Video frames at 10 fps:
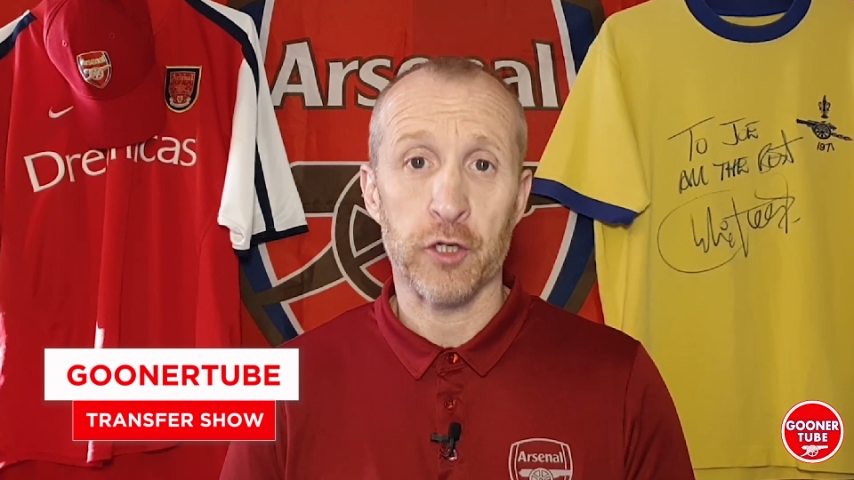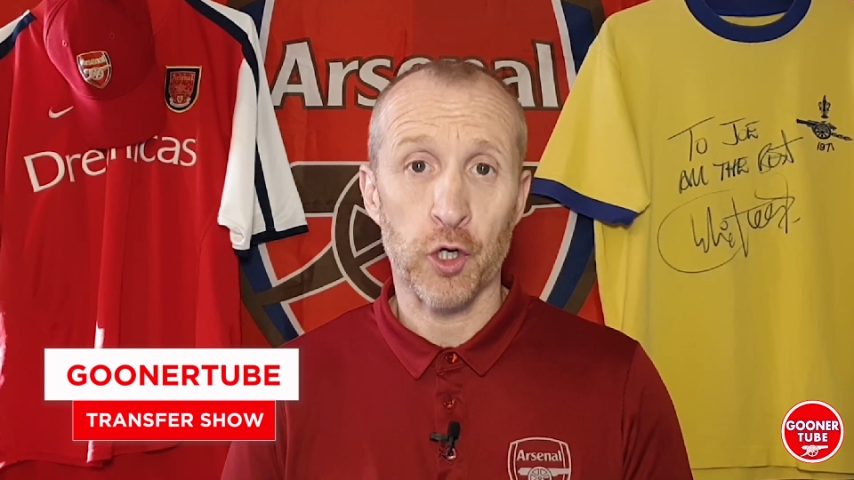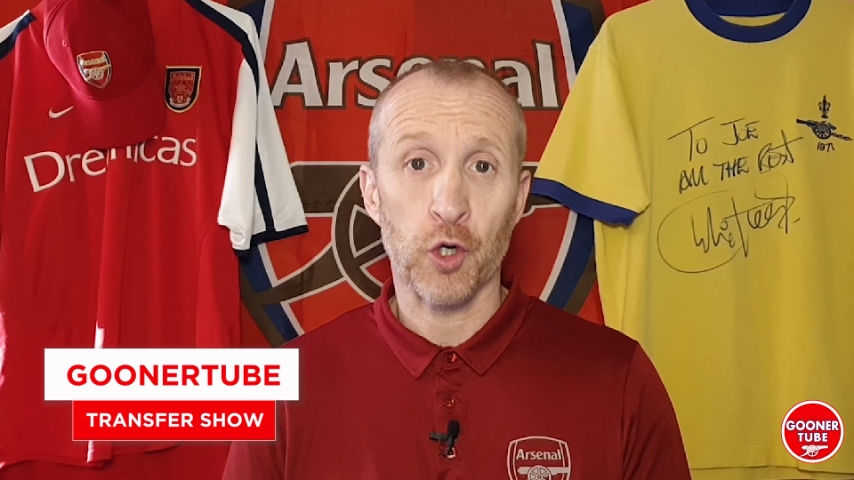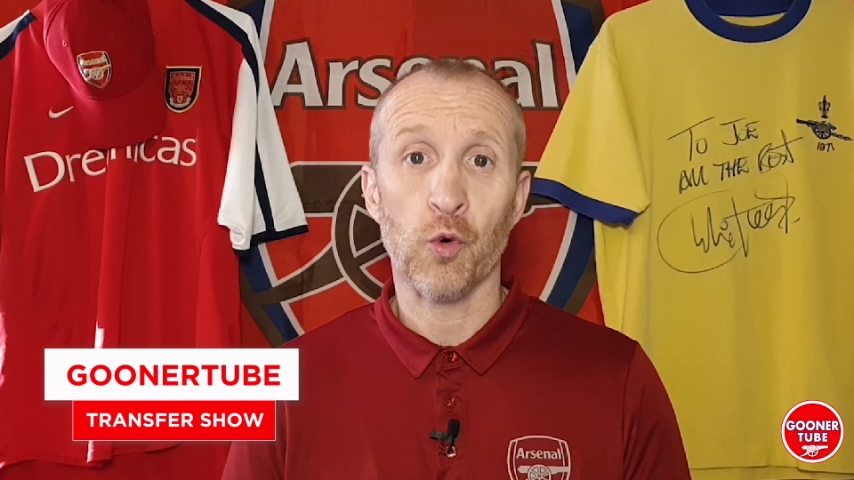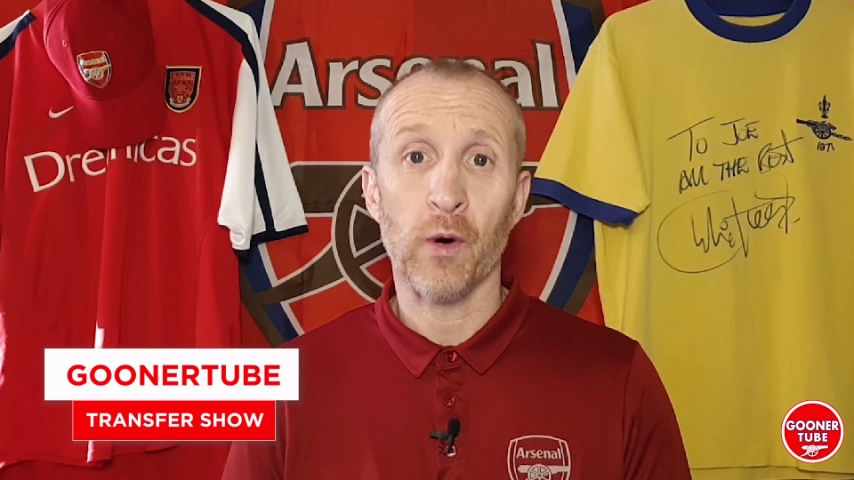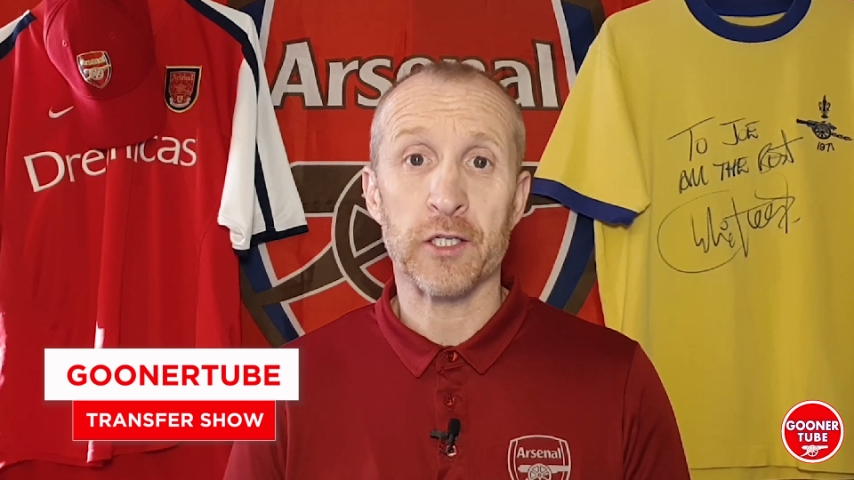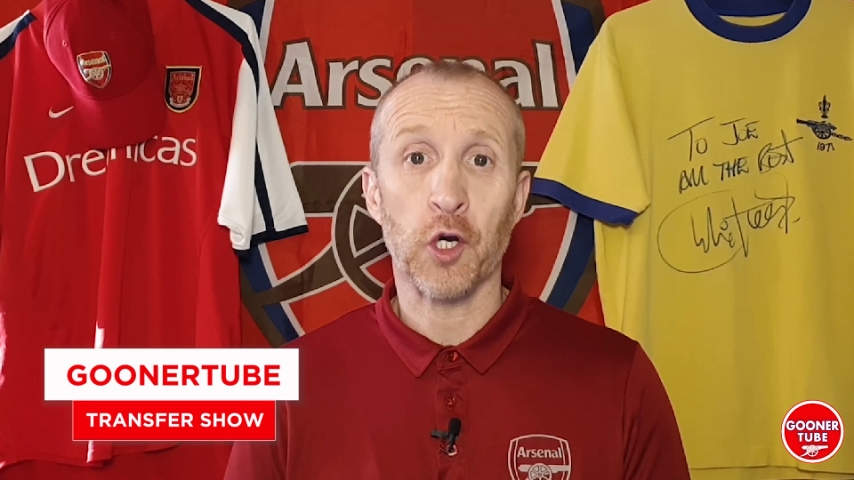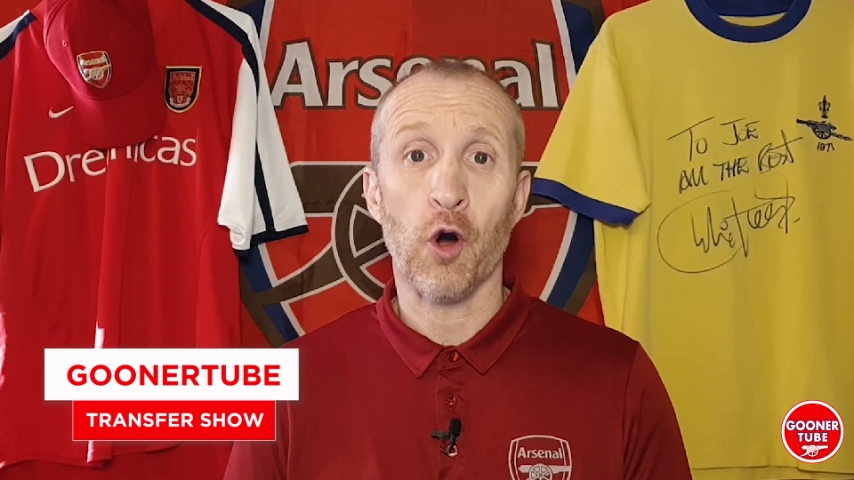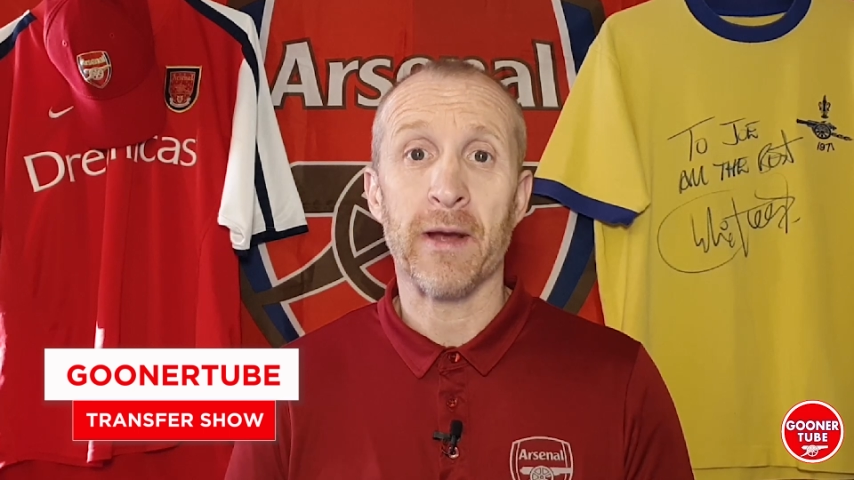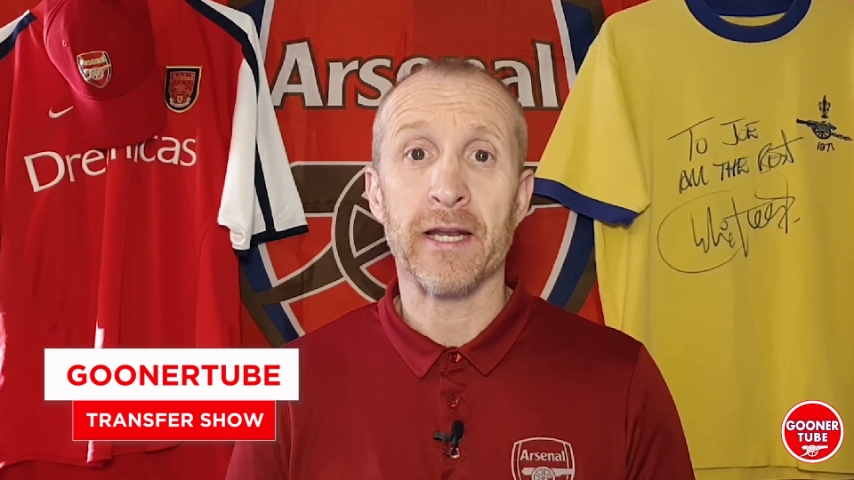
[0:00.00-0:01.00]
And you can always
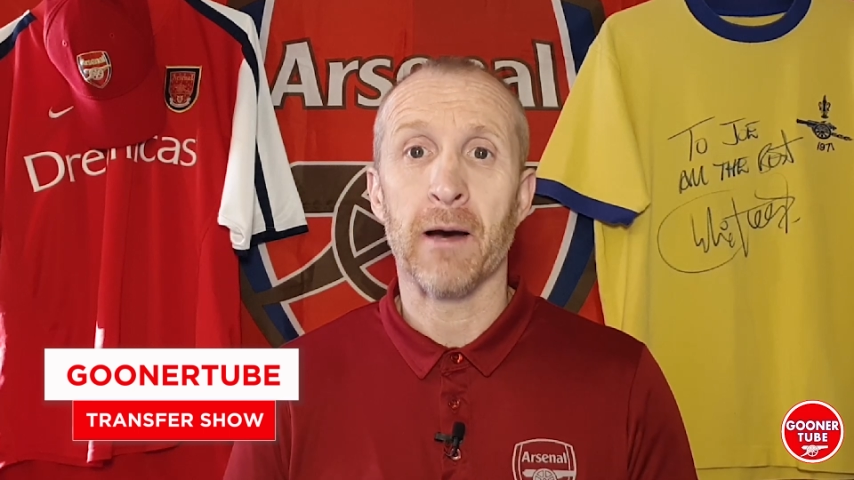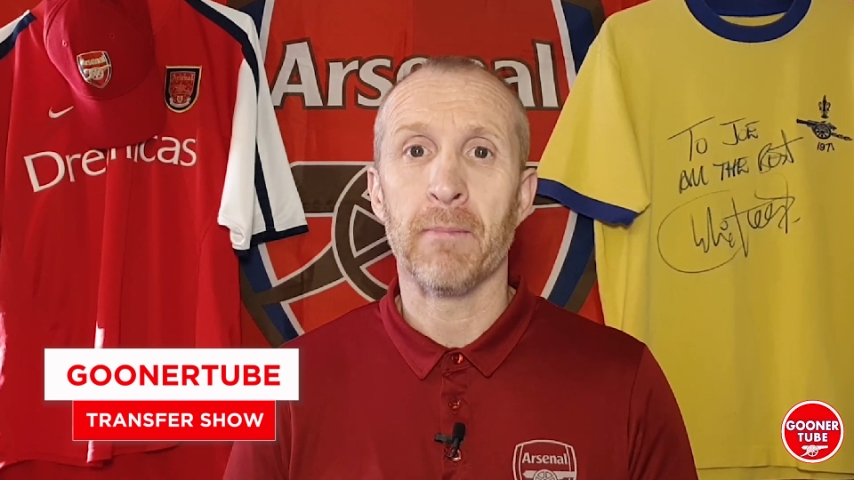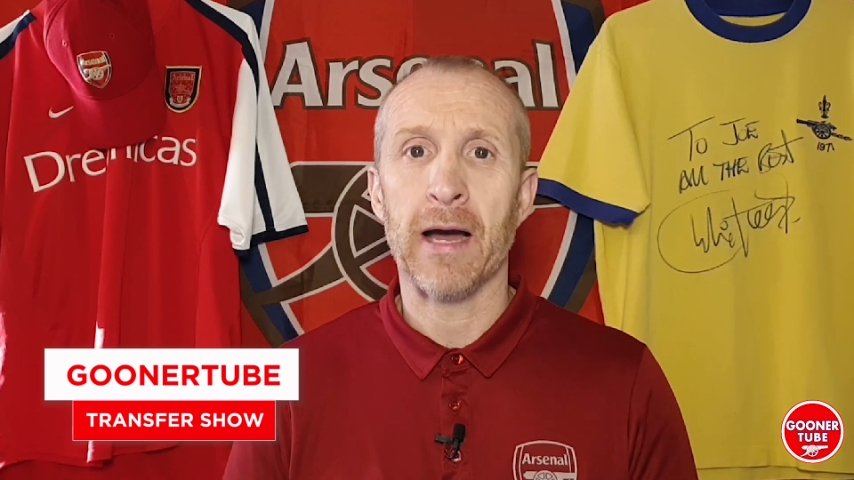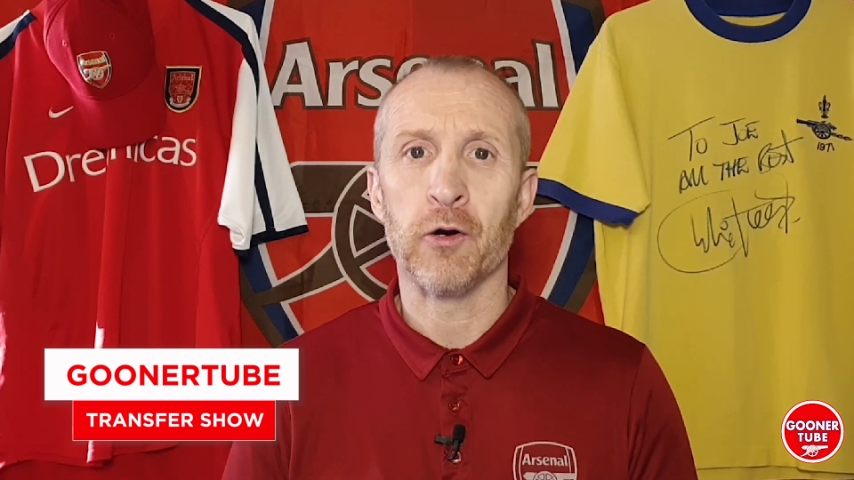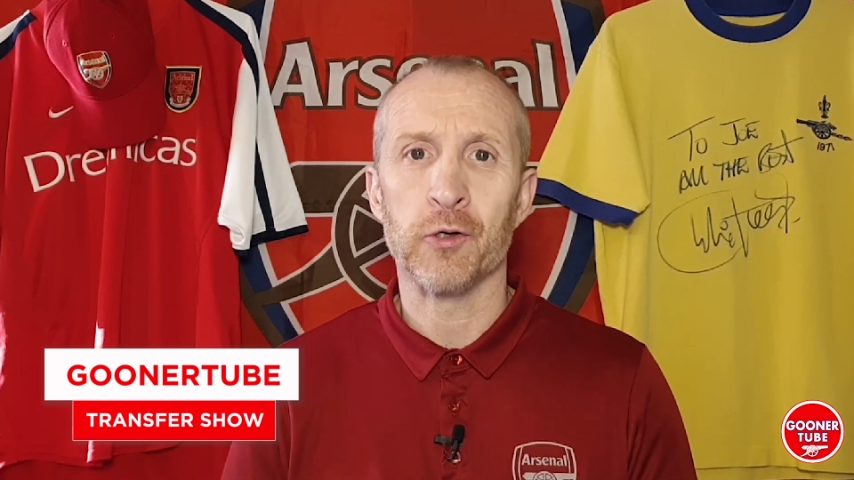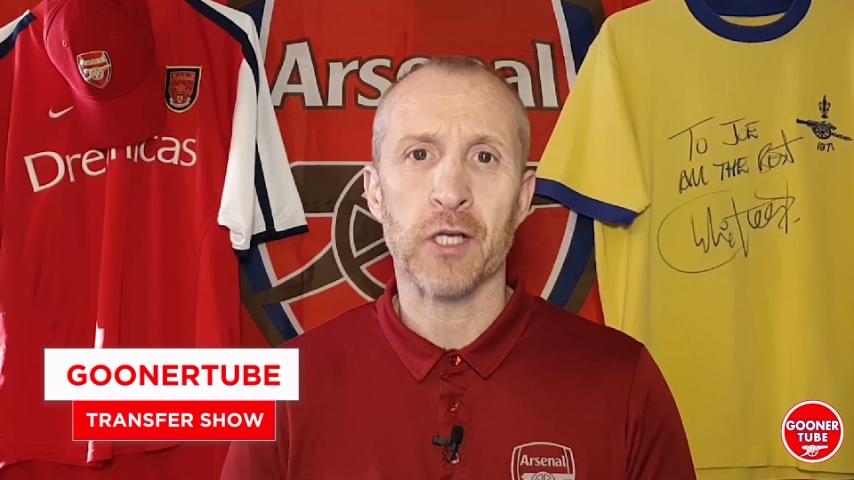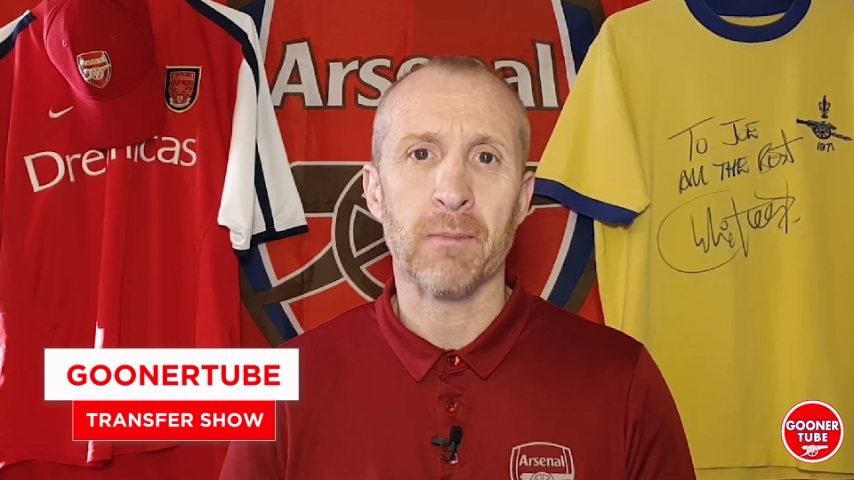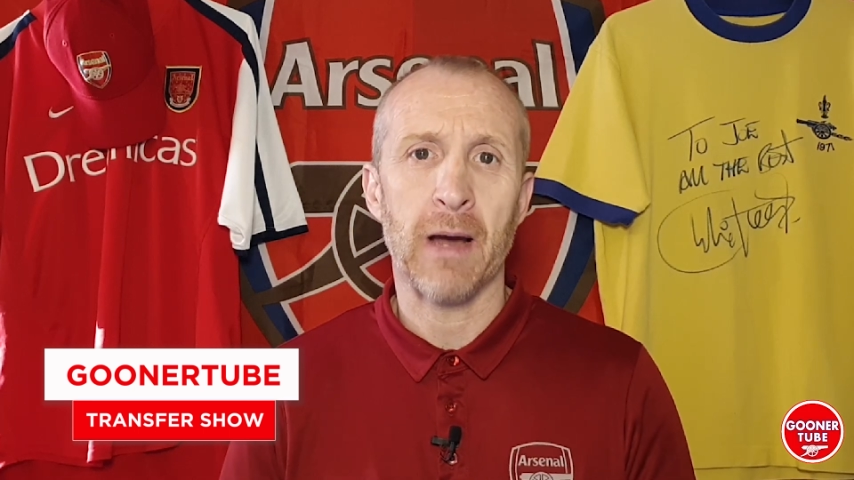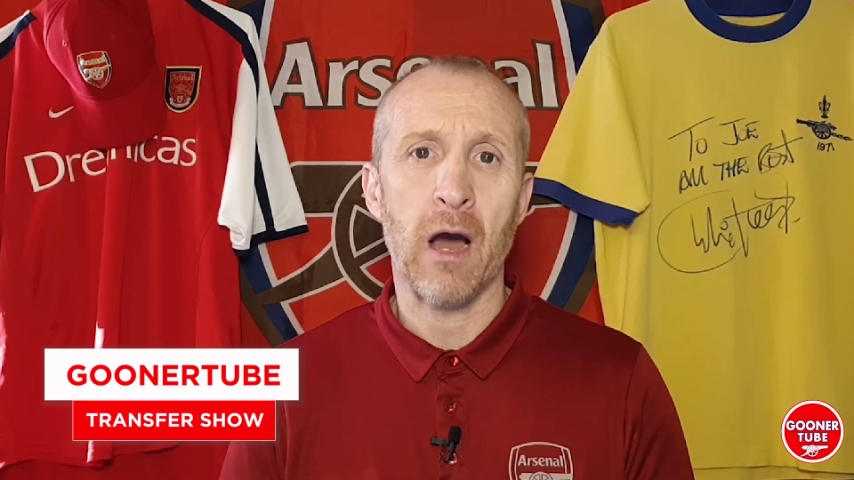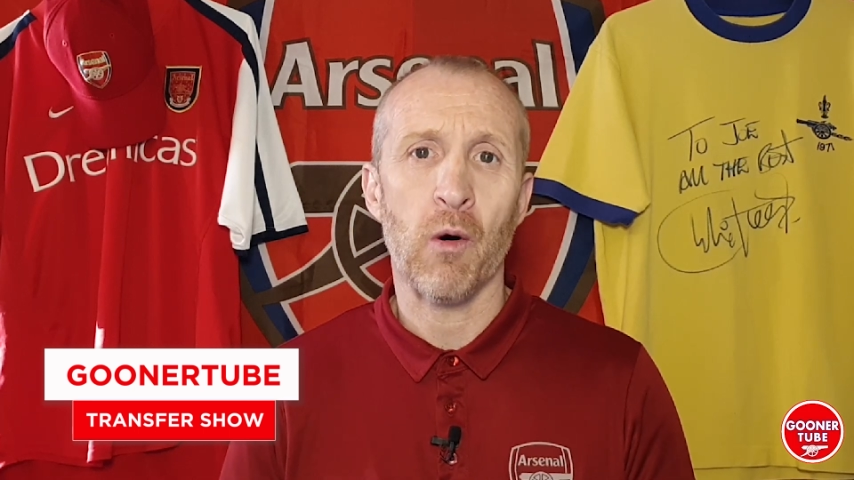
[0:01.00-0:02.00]
comment about
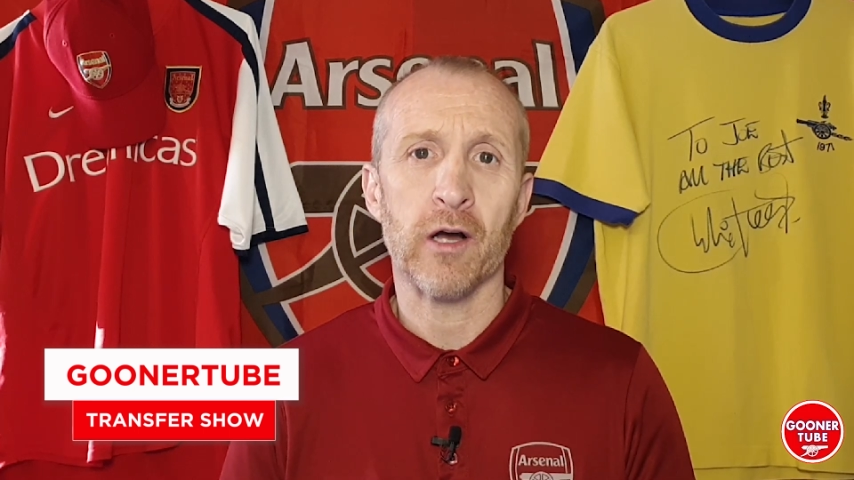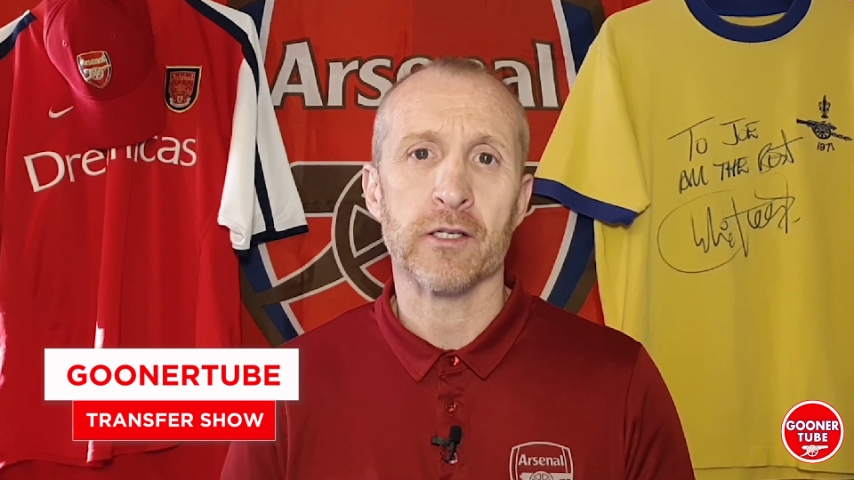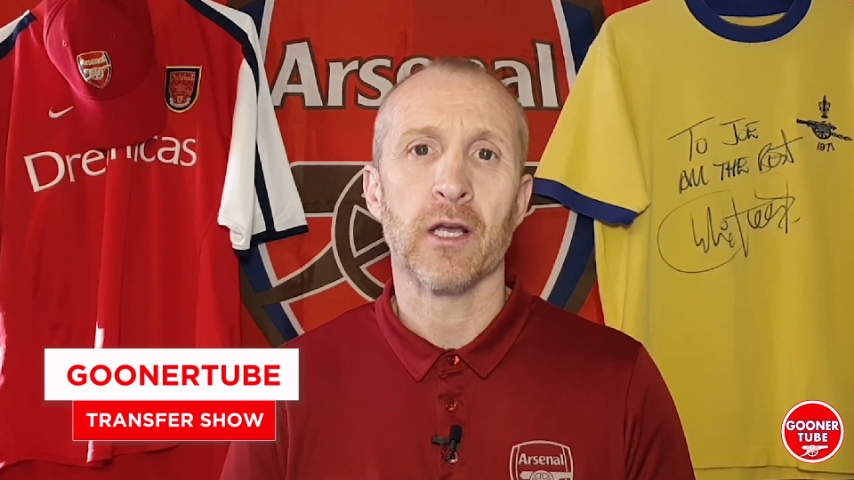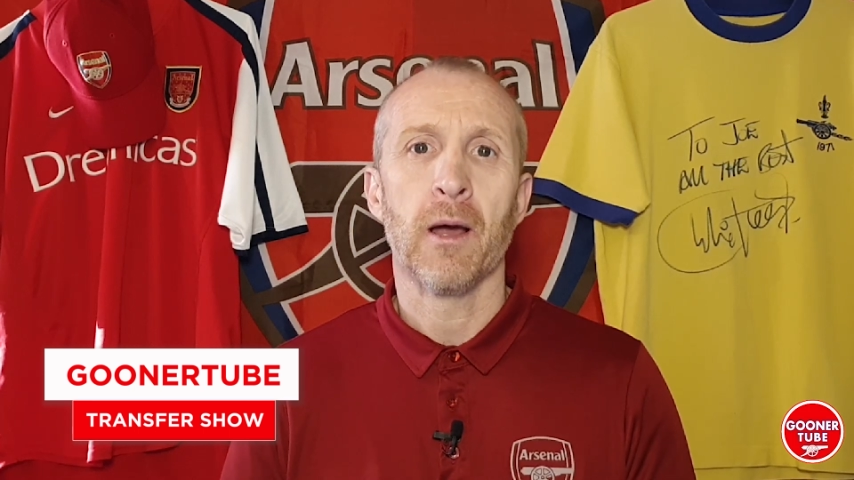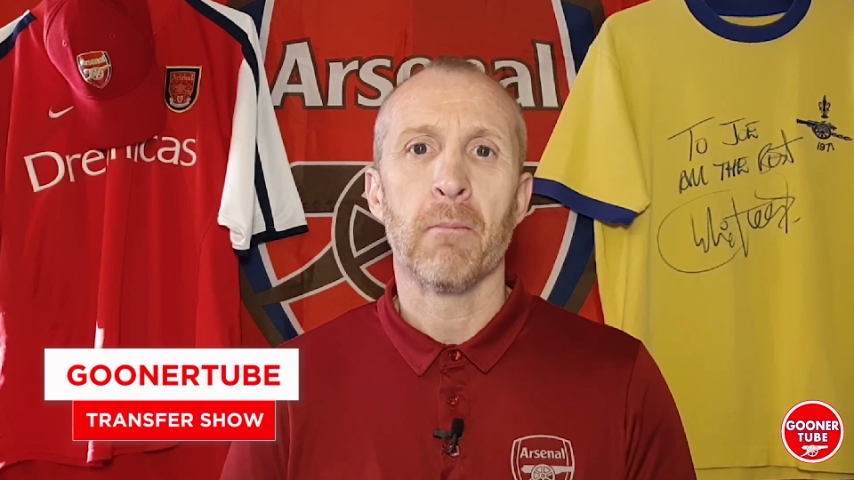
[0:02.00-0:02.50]
Ozil Gunnersaurus'